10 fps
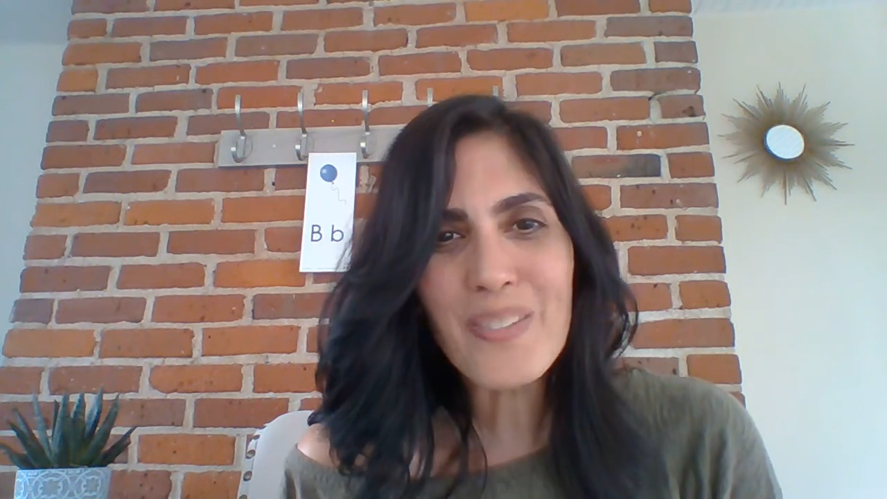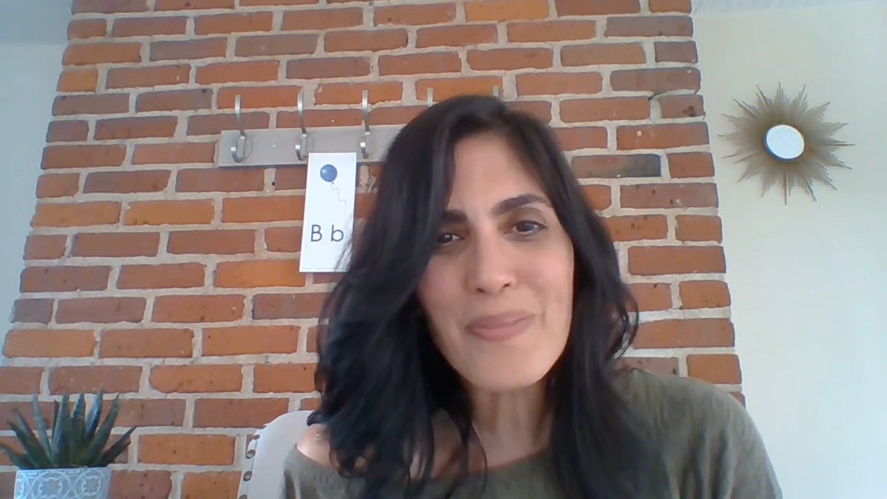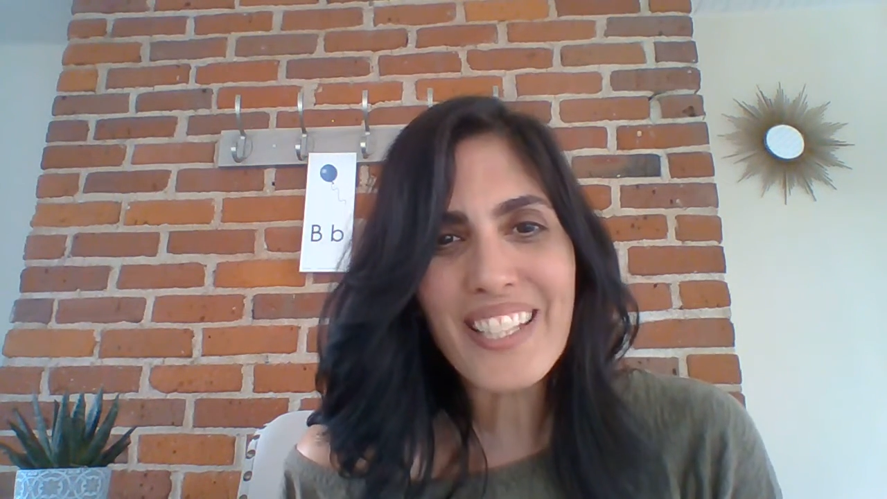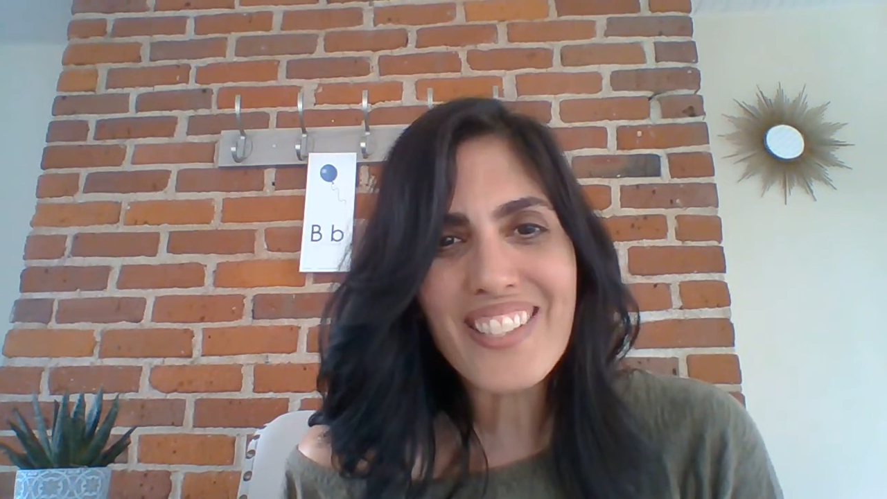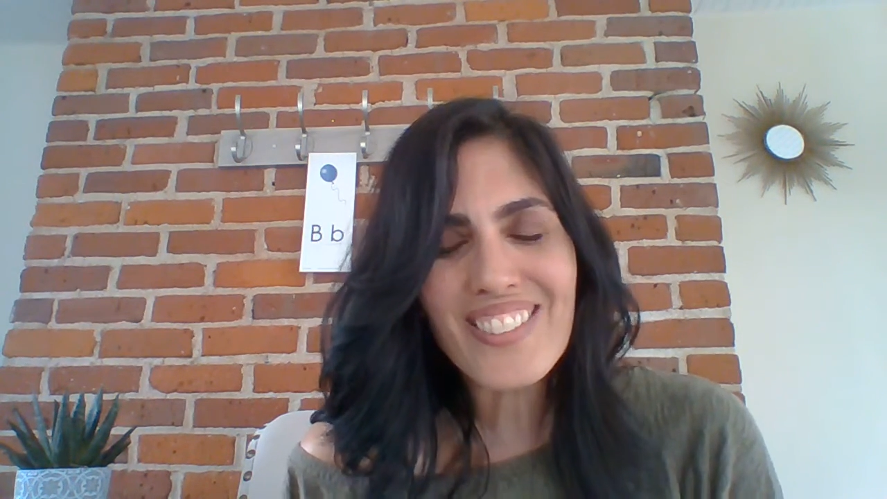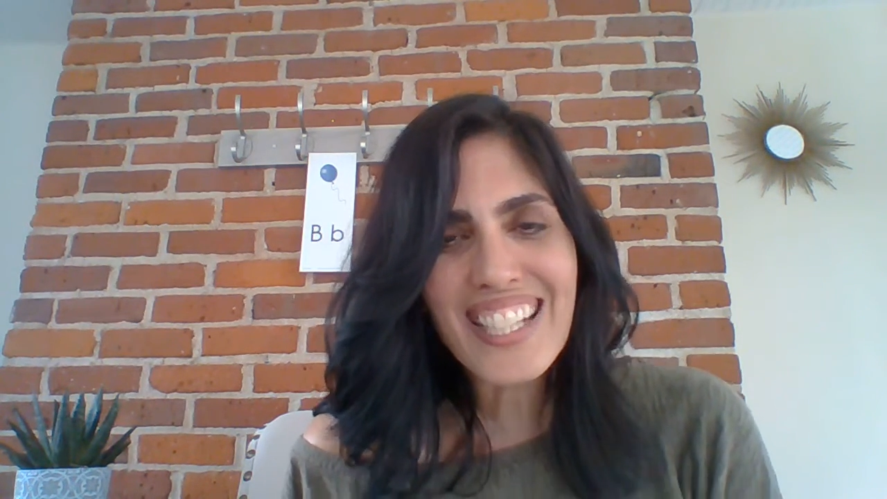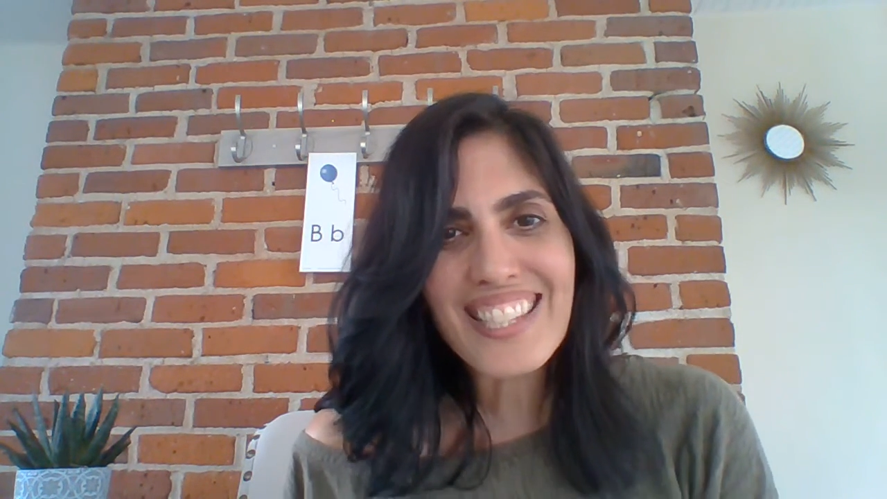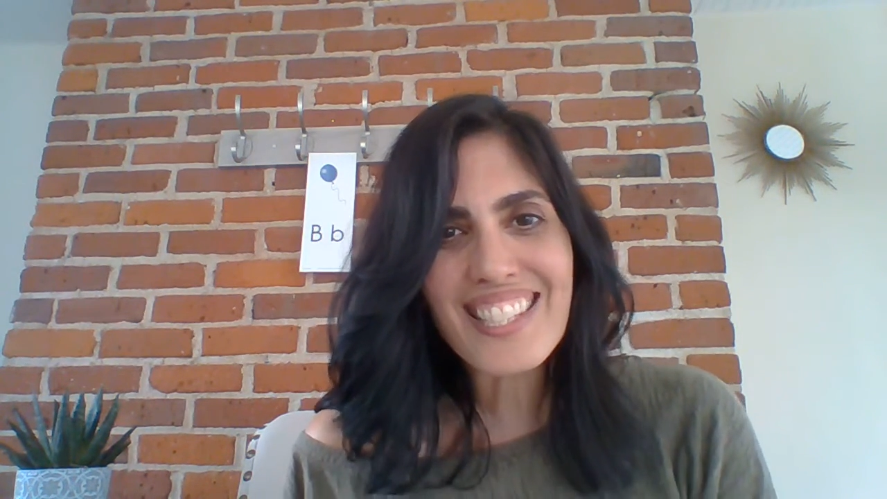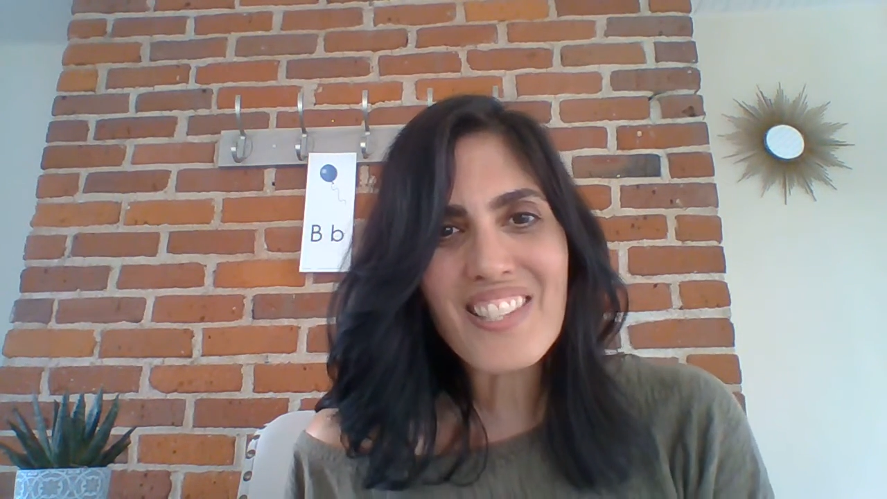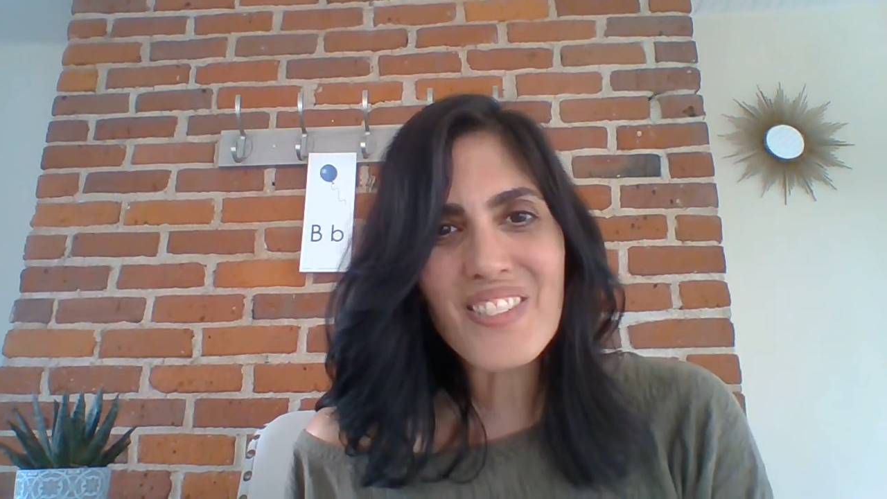that you liked the
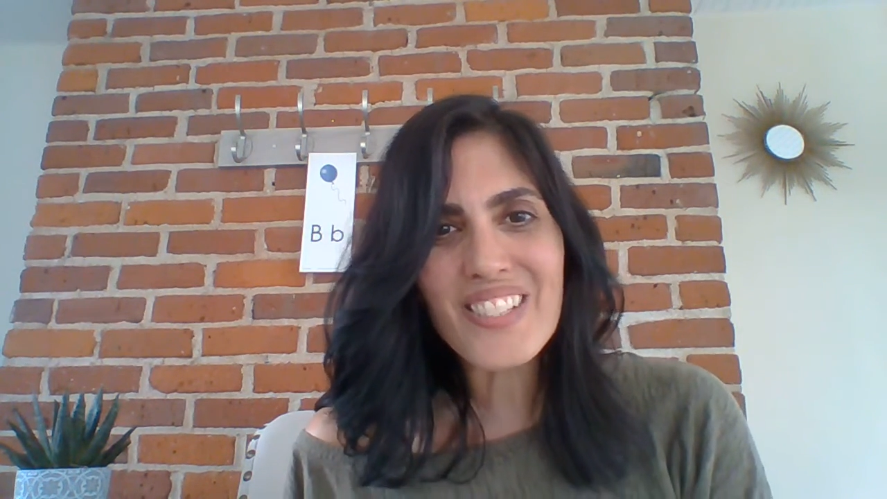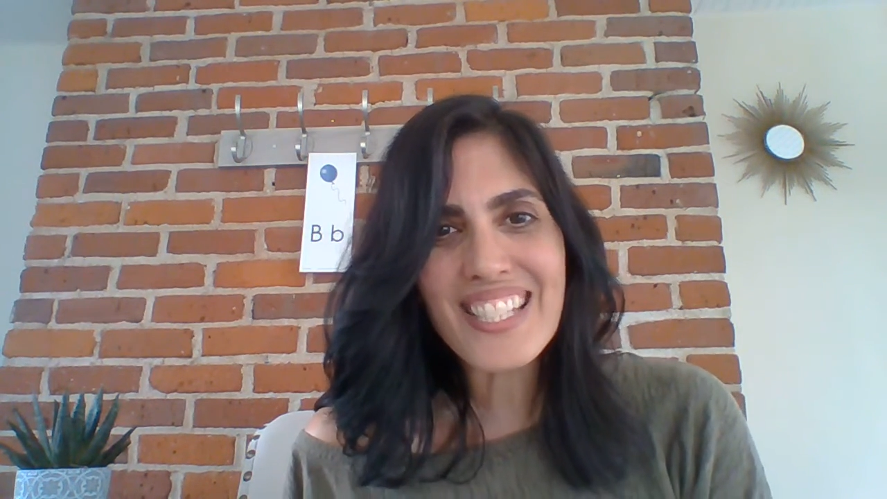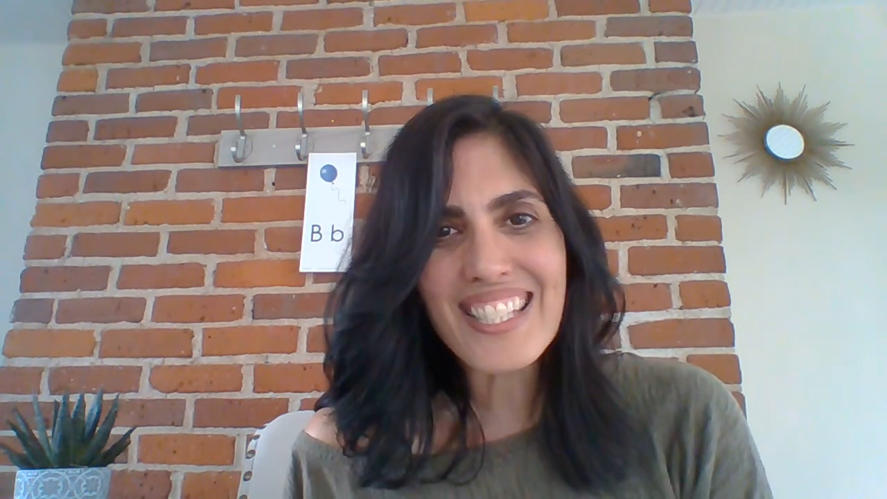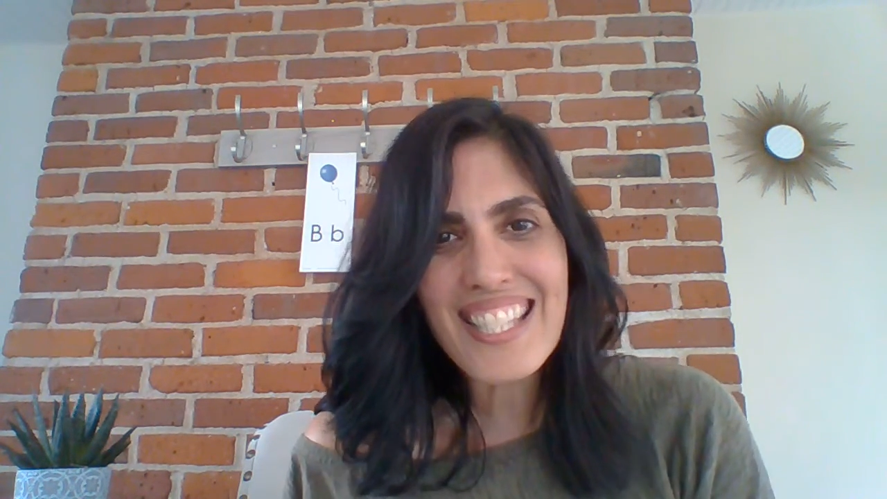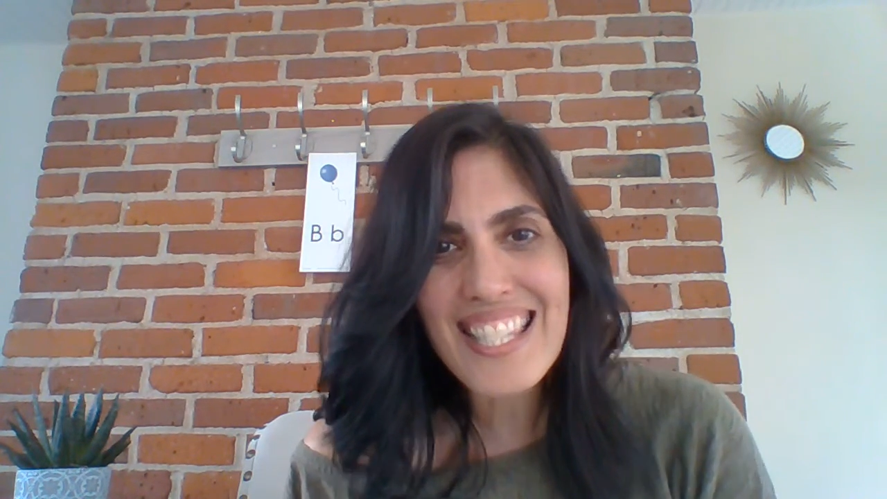story this